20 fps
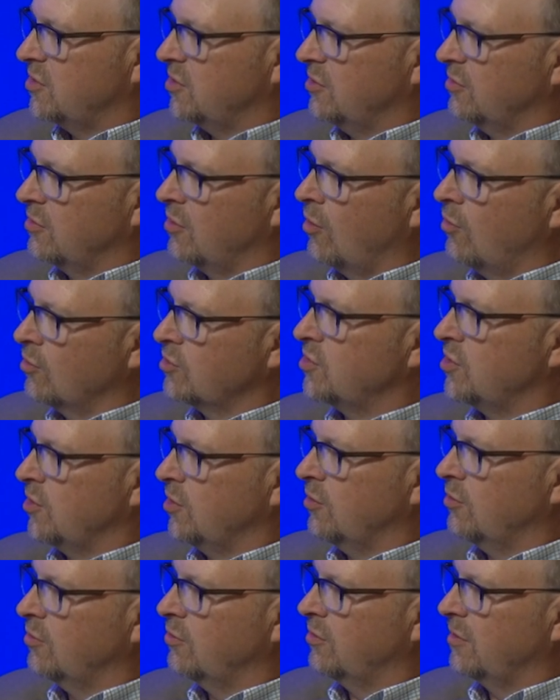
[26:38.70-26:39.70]
go
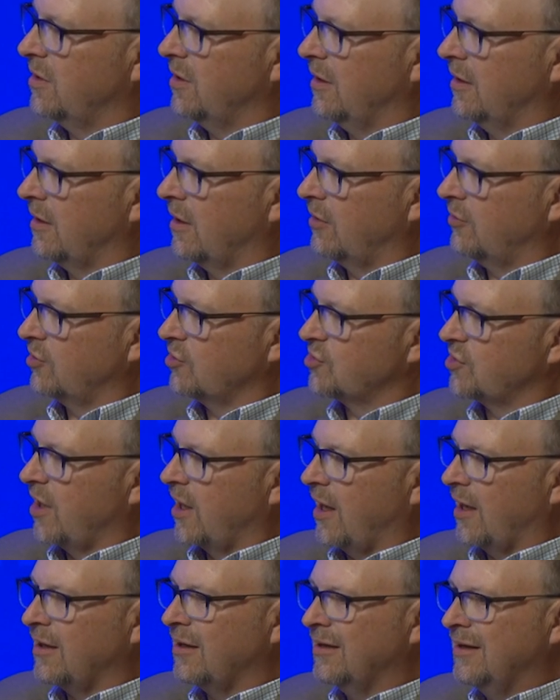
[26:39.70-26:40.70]
to and
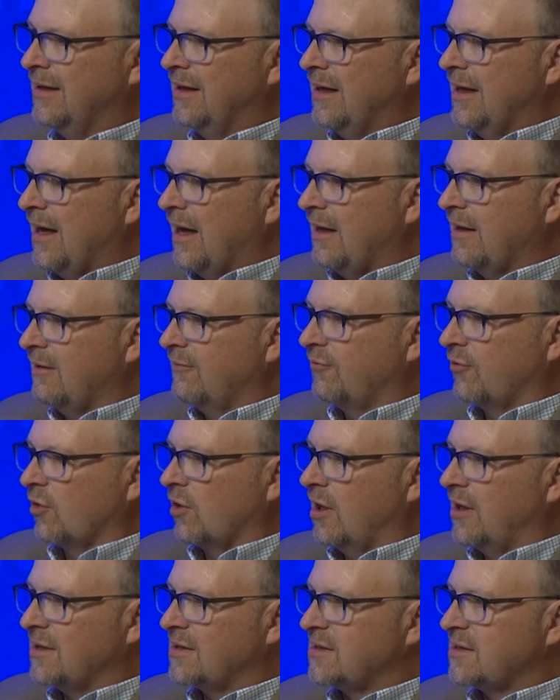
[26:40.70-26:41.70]
understand. I think
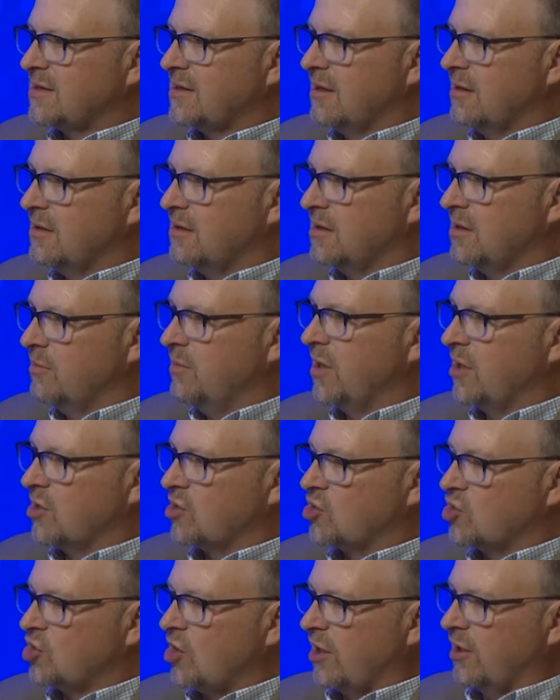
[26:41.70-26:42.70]
for us, the
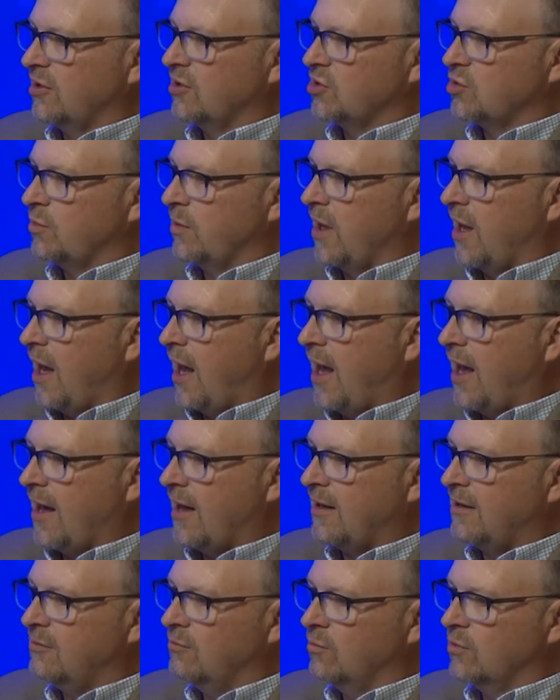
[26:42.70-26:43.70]
biggest challenge we
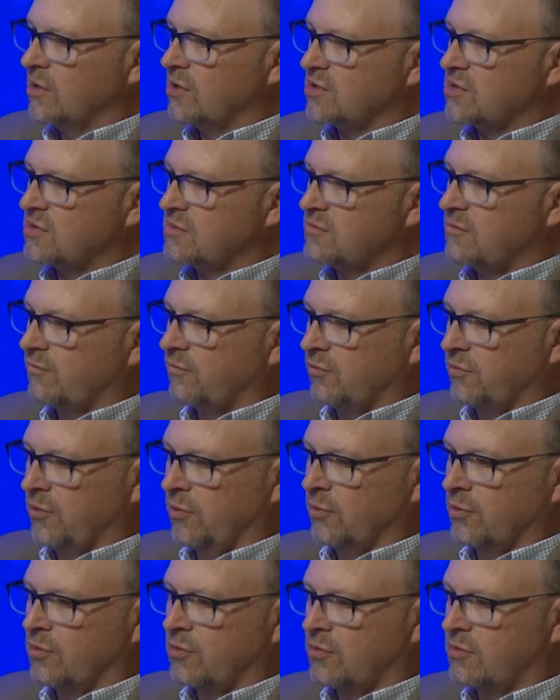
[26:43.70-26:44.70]
had was
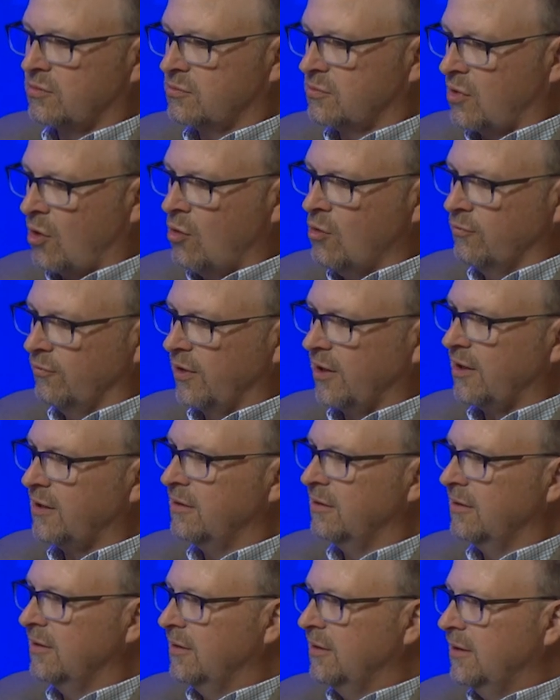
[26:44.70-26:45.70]
through COVID.
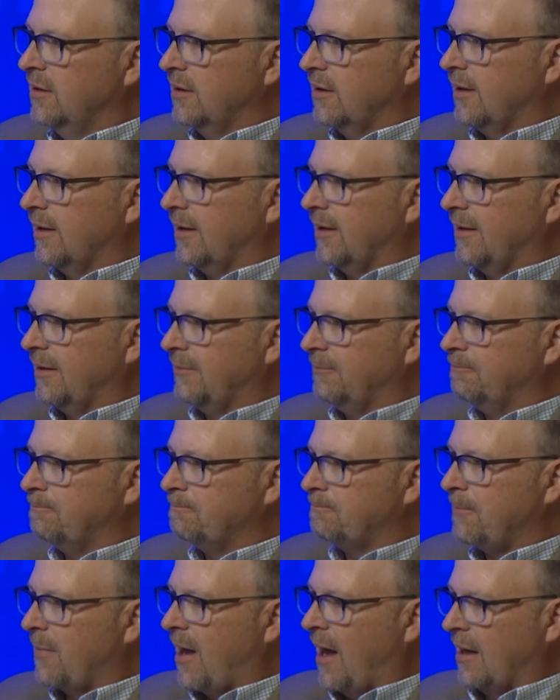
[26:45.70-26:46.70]

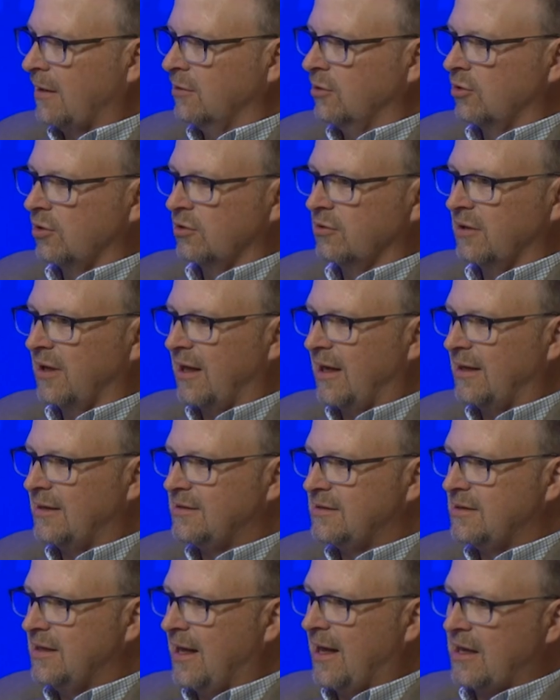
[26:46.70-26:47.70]
I learned that,
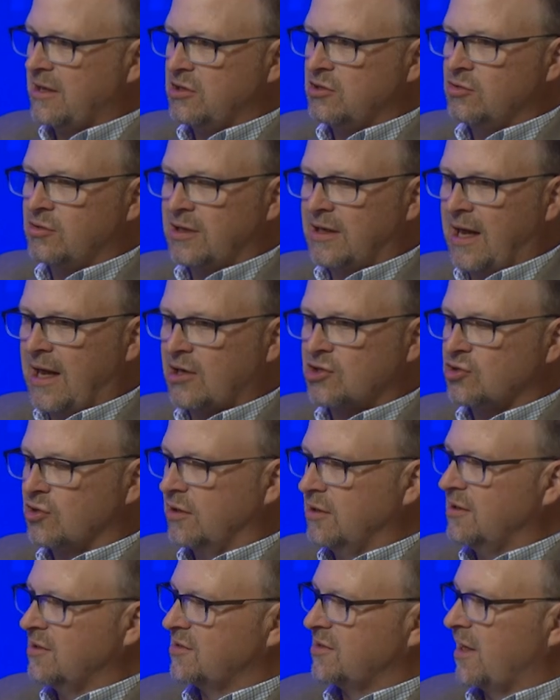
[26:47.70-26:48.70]
you can
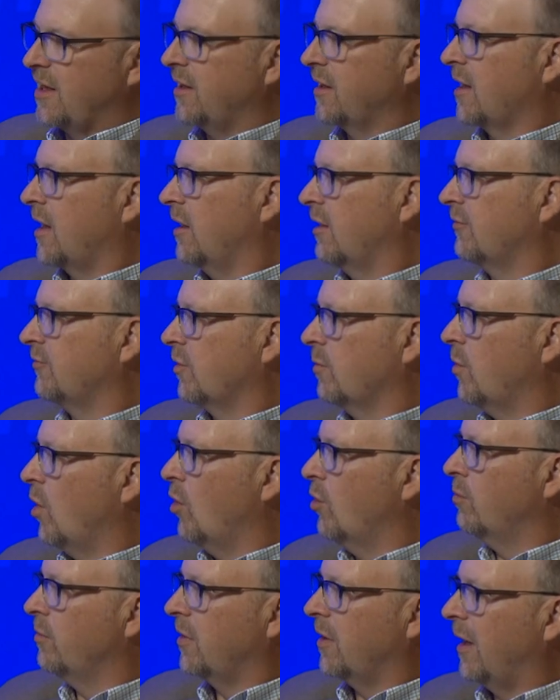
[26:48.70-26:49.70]
actually design a car from
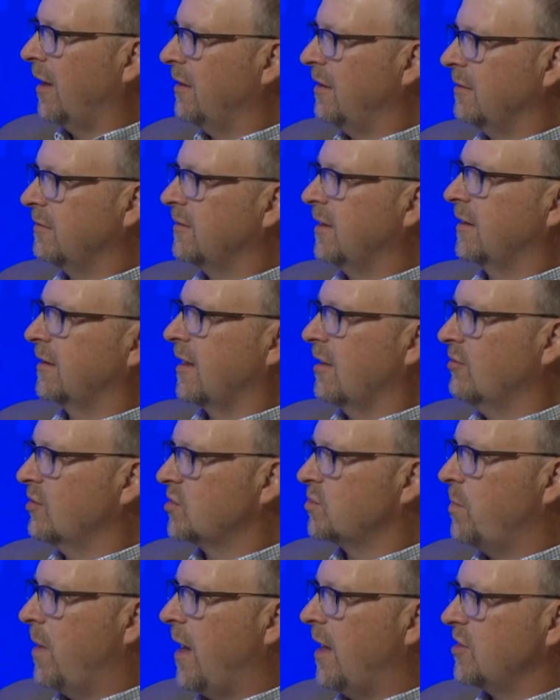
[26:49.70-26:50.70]
home. I didn't think that
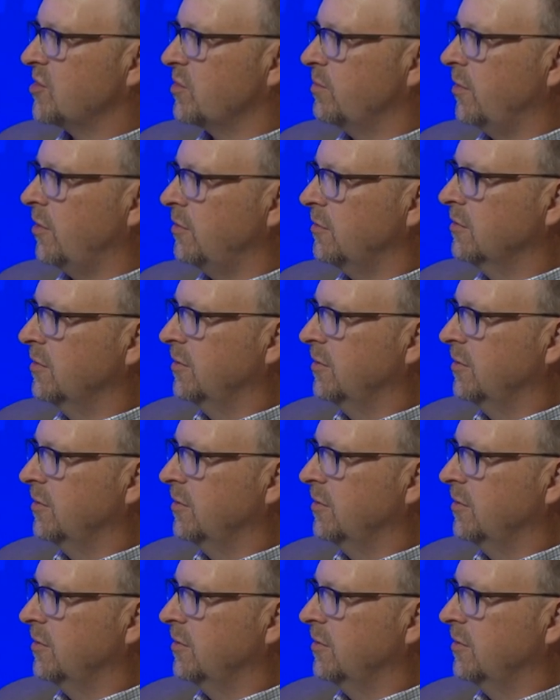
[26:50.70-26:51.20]
was possible.